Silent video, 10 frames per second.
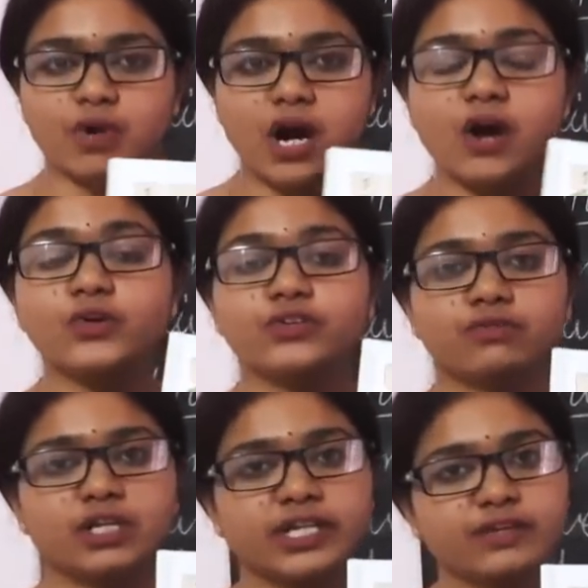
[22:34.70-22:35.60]
how you
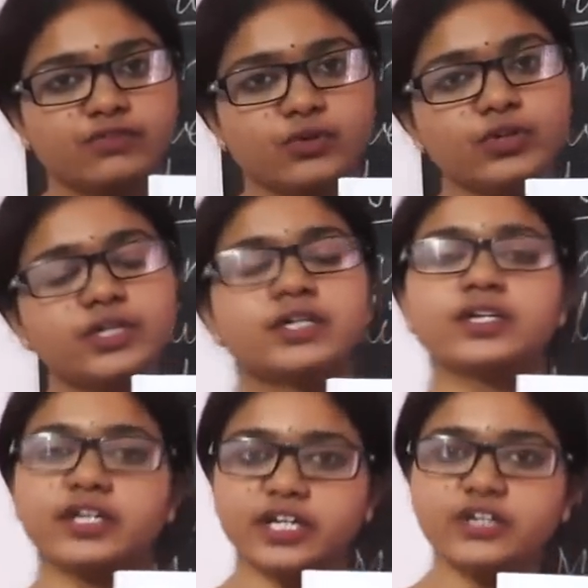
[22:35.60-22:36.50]
will give your
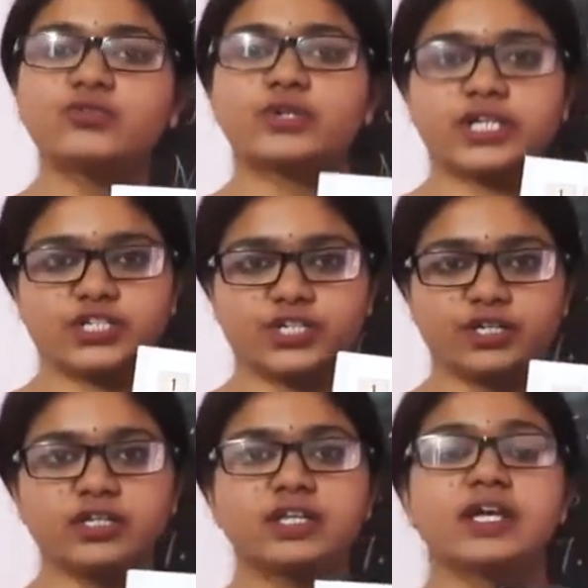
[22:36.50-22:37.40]

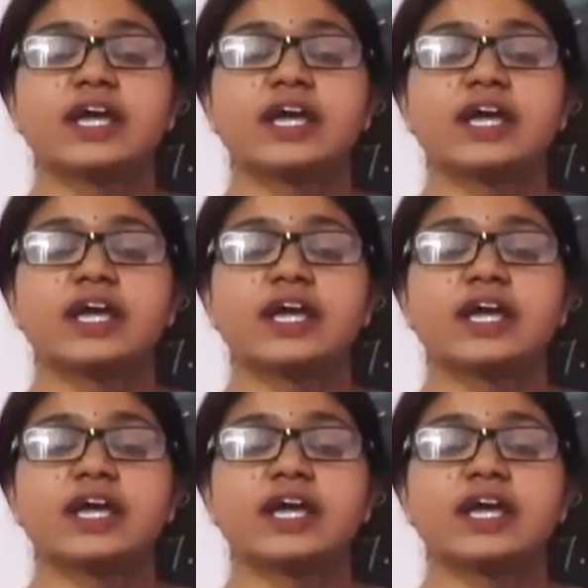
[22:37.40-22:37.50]
introduction